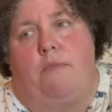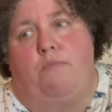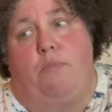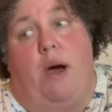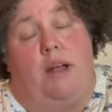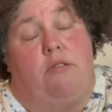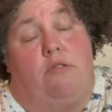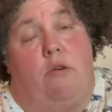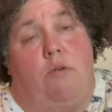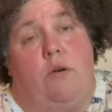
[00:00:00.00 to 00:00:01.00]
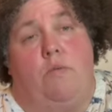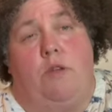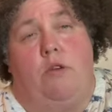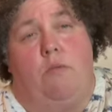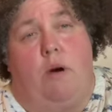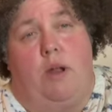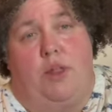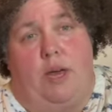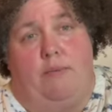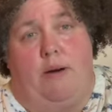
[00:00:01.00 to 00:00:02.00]
But so when you want to
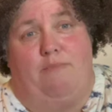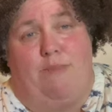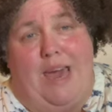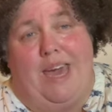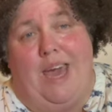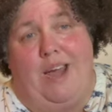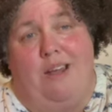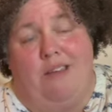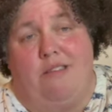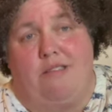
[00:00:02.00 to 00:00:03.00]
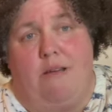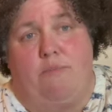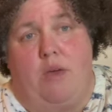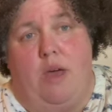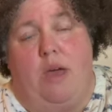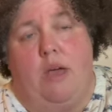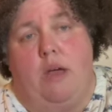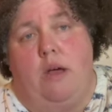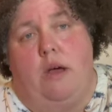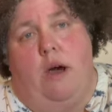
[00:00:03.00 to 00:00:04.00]
think about making something,
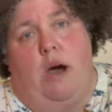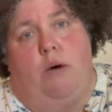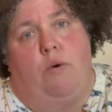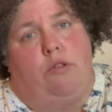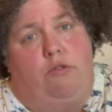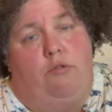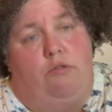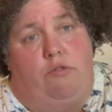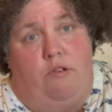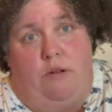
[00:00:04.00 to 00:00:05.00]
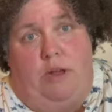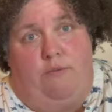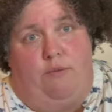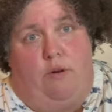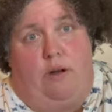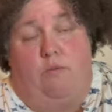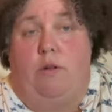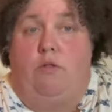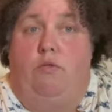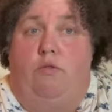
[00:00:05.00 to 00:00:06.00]
what tools do you need for it?
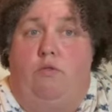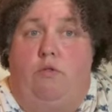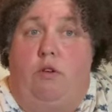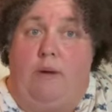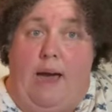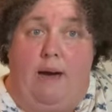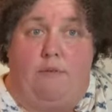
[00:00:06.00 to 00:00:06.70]
What tools do you have